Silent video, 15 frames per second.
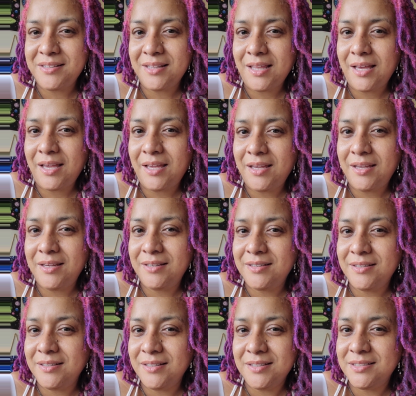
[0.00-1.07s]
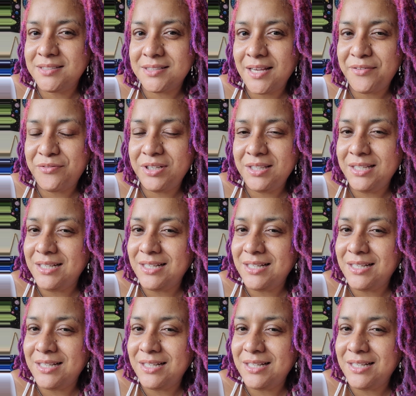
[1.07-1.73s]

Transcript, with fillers: Like is like really